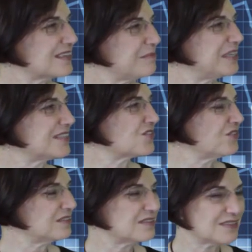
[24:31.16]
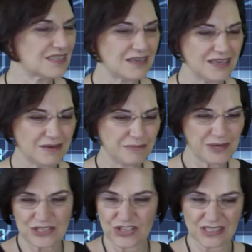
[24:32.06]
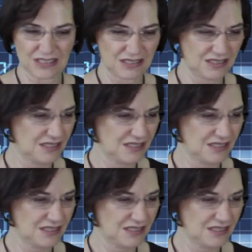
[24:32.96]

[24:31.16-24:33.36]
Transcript: But it's not precious.